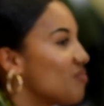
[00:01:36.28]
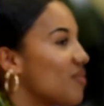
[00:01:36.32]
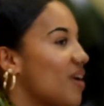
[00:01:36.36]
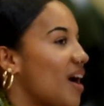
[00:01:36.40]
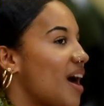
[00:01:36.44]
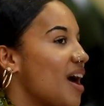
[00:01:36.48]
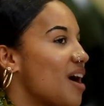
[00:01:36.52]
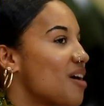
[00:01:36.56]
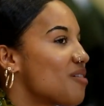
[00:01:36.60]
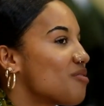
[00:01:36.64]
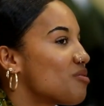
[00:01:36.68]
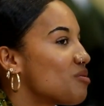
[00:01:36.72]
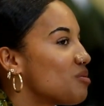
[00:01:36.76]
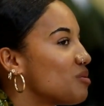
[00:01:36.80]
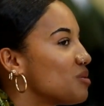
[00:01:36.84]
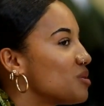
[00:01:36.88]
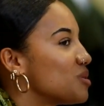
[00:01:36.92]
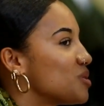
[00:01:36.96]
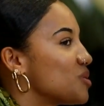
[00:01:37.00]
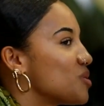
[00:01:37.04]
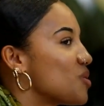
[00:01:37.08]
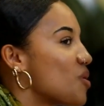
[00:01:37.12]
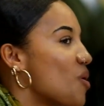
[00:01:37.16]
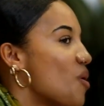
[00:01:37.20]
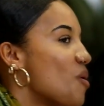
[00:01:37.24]
experiencing the
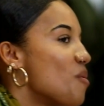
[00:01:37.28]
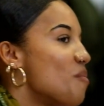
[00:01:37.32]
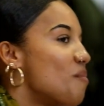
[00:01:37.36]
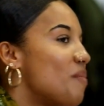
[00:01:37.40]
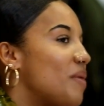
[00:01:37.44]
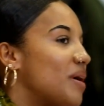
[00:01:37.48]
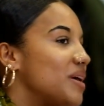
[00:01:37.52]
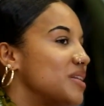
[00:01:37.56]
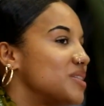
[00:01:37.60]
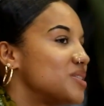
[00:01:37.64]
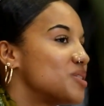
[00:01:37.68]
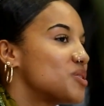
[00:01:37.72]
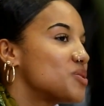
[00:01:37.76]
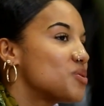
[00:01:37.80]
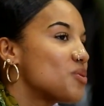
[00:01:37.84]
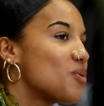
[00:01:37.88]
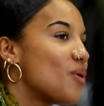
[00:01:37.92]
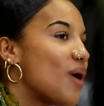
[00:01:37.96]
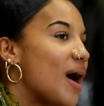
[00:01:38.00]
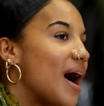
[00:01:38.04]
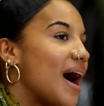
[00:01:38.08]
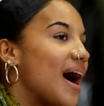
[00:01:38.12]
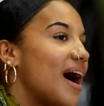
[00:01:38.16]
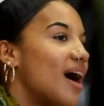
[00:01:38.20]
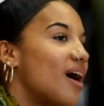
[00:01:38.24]
same thing,
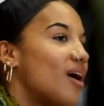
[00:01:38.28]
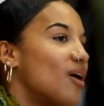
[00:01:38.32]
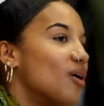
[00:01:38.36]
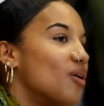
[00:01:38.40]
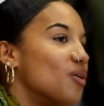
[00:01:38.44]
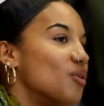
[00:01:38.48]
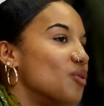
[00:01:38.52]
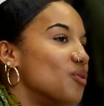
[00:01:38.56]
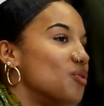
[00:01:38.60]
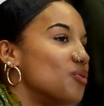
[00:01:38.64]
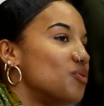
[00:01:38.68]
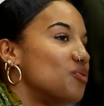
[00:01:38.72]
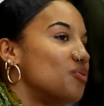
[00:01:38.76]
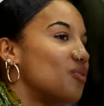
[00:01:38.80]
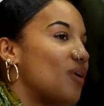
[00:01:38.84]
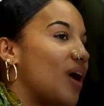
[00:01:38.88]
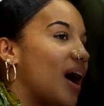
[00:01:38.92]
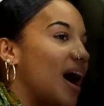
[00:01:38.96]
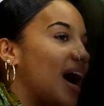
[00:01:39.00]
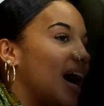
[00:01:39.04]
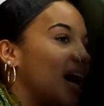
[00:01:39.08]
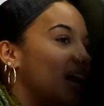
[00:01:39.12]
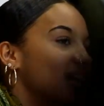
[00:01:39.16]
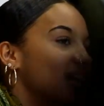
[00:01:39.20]
to kind of like not